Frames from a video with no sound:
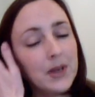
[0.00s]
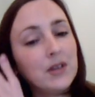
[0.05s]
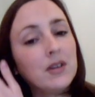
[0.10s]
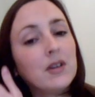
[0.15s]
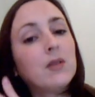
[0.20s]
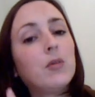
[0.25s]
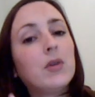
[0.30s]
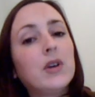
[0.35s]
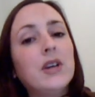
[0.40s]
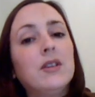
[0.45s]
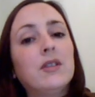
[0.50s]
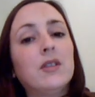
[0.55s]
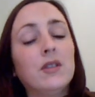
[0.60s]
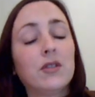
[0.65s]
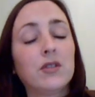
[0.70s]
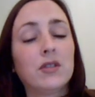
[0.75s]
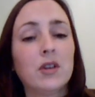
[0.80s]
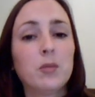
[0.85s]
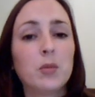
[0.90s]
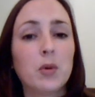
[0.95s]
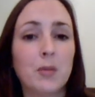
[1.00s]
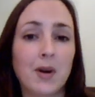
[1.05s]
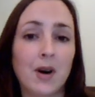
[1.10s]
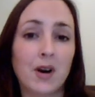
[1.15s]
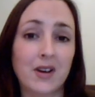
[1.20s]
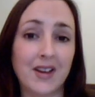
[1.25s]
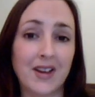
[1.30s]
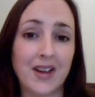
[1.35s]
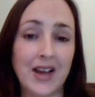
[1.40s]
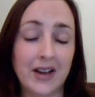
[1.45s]
basically what it is, it's
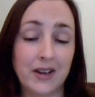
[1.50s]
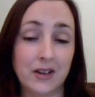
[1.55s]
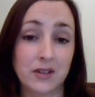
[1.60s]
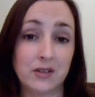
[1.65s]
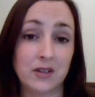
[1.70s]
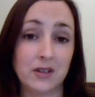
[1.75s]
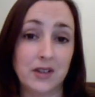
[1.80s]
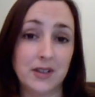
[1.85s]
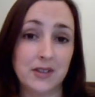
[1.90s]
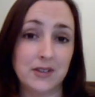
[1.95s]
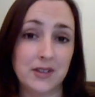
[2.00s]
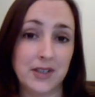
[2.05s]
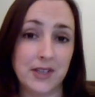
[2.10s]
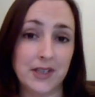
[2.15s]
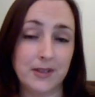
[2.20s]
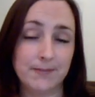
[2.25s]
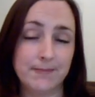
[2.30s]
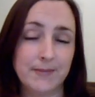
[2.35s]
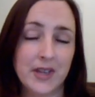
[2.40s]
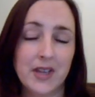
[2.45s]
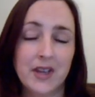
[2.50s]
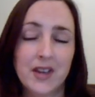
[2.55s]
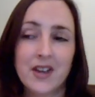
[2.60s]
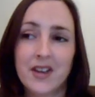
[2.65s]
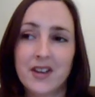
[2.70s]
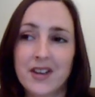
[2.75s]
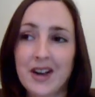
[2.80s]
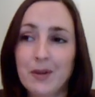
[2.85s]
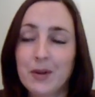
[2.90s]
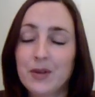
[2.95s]
supermarket anxiety.
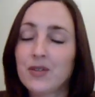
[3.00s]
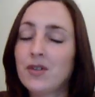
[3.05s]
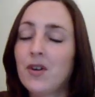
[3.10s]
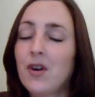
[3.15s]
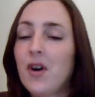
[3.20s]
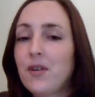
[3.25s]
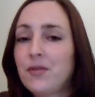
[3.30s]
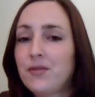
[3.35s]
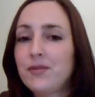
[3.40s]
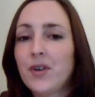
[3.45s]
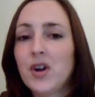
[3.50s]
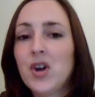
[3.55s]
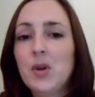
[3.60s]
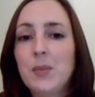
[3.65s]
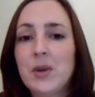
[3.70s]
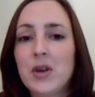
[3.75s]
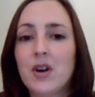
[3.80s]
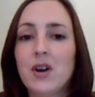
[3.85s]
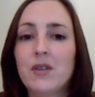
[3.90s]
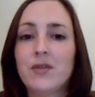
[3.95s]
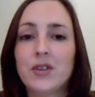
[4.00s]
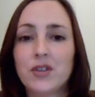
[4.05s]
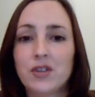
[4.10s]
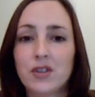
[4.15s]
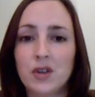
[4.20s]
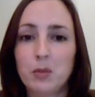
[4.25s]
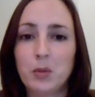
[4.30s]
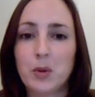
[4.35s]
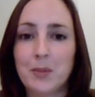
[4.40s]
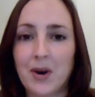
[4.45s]
Now it's not a phobia of a
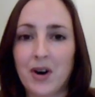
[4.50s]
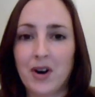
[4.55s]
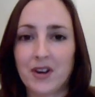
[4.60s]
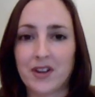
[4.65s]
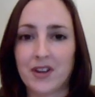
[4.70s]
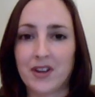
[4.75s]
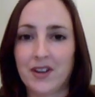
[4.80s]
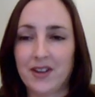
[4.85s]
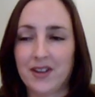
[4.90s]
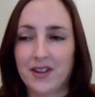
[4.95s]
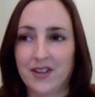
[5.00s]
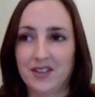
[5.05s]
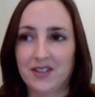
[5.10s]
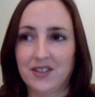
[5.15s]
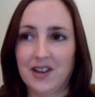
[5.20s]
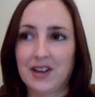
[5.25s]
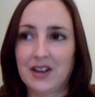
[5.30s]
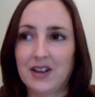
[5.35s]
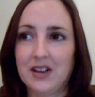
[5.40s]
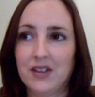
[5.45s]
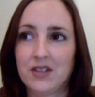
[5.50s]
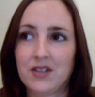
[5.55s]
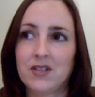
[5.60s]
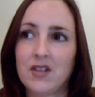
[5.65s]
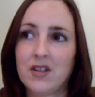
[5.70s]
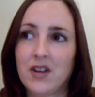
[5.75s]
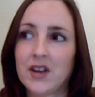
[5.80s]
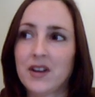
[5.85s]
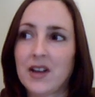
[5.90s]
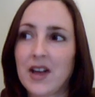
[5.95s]
supermarket exactly, it's
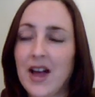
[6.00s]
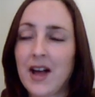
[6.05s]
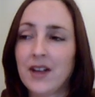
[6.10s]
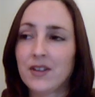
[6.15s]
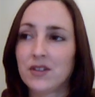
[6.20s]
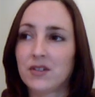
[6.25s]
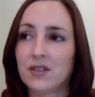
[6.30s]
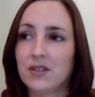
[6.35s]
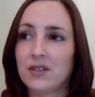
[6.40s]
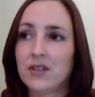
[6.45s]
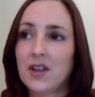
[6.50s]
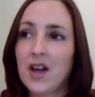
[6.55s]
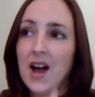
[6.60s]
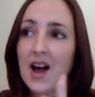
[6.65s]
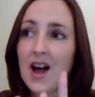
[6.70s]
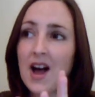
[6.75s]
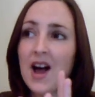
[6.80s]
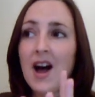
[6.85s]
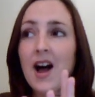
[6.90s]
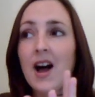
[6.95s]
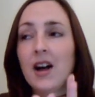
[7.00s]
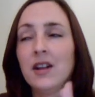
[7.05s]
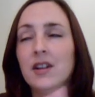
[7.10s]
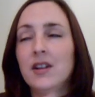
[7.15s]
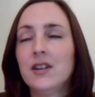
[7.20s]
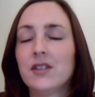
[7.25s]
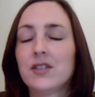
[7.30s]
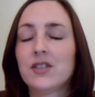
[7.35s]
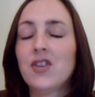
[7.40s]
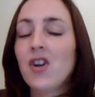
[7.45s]
not like Asda's,
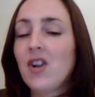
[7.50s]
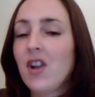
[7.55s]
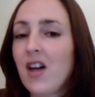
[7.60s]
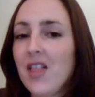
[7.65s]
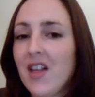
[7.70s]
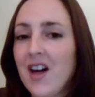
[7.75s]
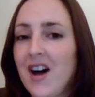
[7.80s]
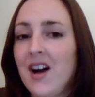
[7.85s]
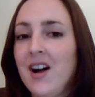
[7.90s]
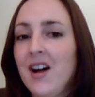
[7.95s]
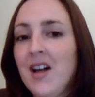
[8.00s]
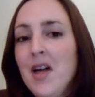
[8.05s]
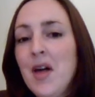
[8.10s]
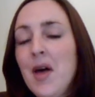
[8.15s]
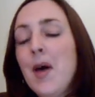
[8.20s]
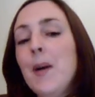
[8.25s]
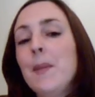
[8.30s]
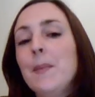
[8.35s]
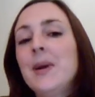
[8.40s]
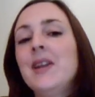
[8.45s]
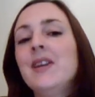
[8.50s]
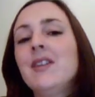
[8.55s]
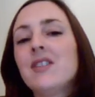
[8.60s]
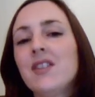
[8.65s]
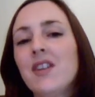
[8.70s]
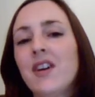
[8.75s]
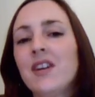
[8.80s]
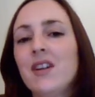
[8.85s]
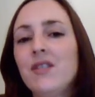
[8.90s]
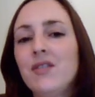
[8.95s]
it's not like that, but
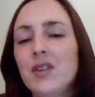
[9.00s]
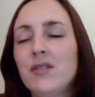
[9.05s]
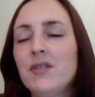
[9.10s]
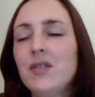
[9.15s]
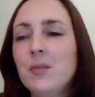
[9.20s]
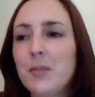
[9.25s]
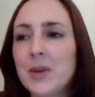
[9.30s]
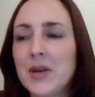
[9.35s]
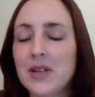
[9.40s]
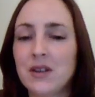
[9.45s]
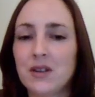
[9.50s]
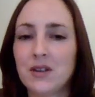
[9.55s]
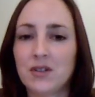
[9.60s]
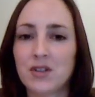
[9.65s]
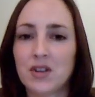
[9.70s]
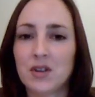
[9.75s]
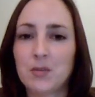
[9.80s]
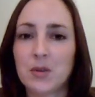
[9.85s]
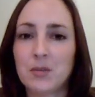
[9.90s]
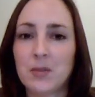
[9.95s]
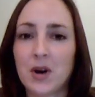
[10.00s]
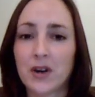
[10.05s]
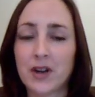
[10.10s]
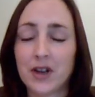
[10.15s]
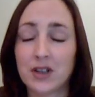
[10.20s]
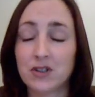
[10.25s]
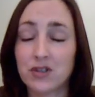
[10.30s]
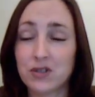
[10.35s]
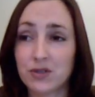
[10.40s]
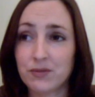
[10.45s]
it's like, have you ever been in a
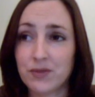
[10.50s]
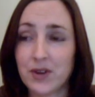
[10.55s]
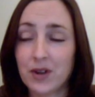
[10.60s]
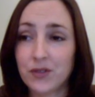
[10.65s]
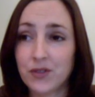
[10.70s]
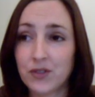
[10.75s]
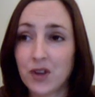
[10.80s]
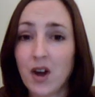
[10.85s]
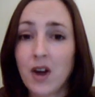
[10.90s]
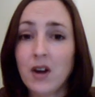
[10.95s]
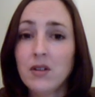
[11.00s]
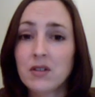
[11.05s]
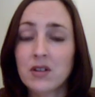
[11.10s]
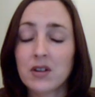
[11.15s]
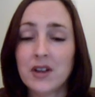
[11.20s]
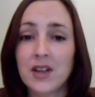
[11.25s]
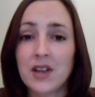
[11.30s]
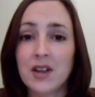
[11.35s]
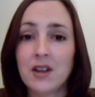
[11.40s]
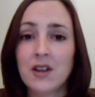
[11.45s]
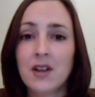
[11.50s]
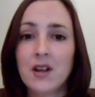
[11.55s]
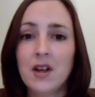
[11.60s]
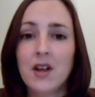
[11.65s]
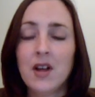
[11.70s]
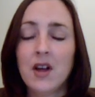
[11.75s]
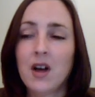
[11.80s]
supermarket and just felt totally